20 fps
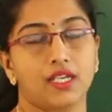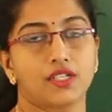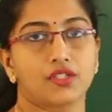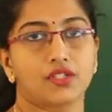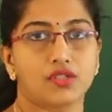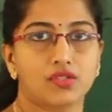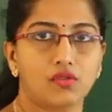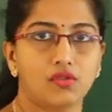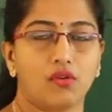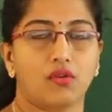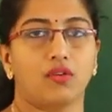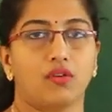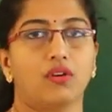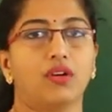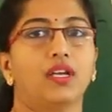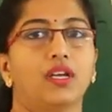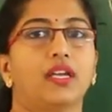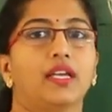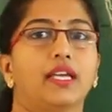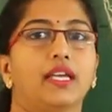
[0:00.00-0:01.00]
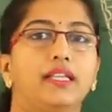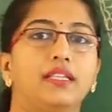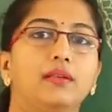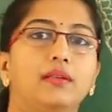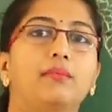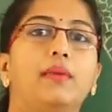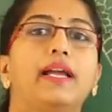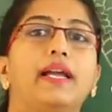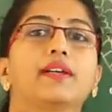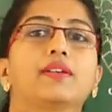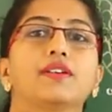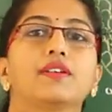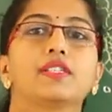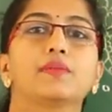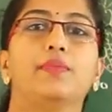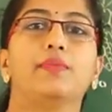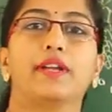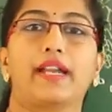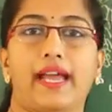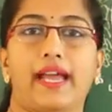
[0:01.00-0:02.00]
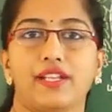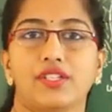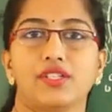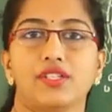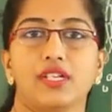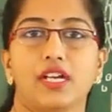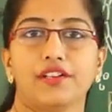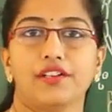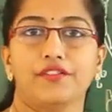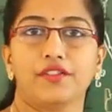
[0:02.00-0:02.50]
So in the microsporangia,